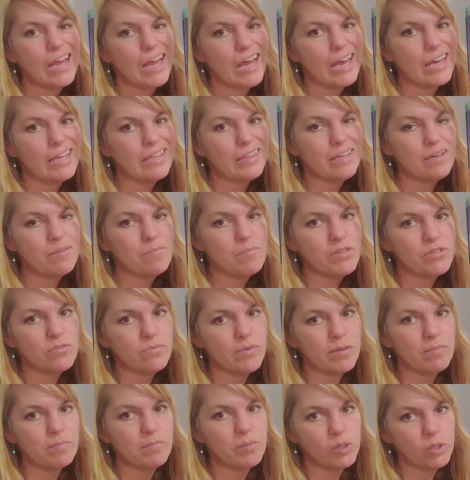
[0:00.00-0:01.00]
I thought
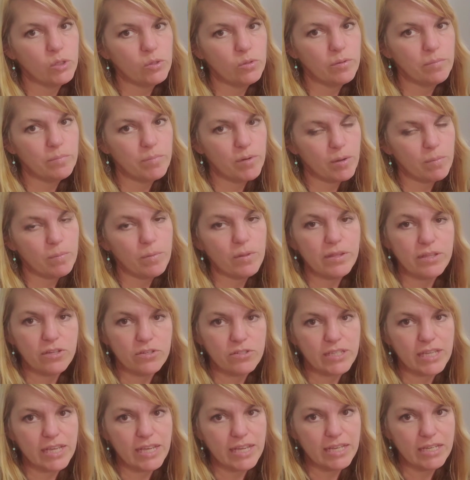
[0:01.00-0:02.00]
between blue and purple,
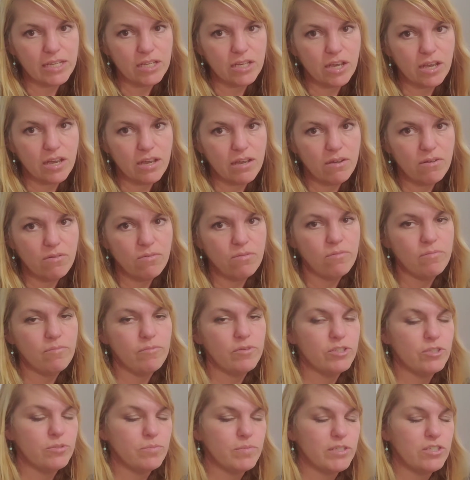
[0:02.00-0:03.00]
there's indigo,
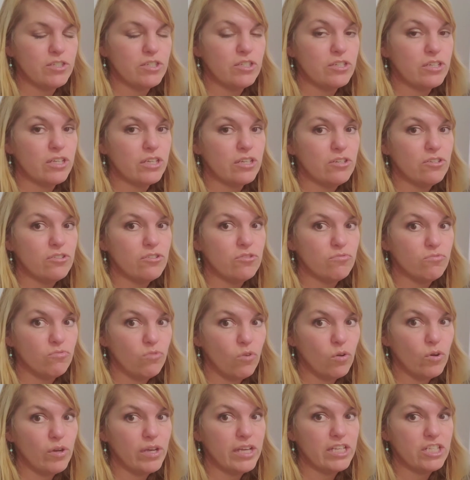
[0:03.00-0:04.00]
which means you can use
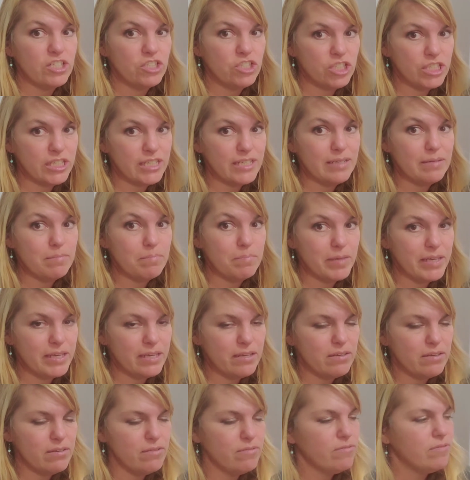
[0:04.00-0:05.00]
Roy G.
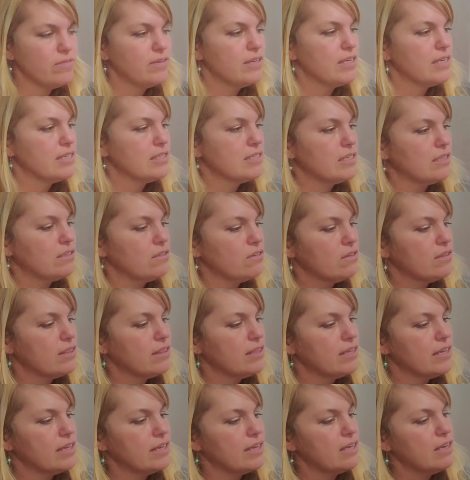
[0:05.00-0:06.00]
Biv as a little
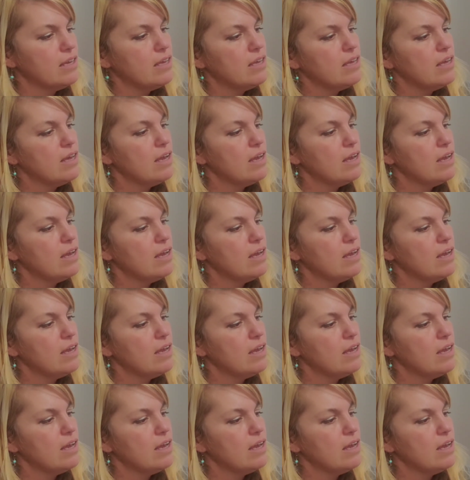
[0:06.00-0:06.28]
thing.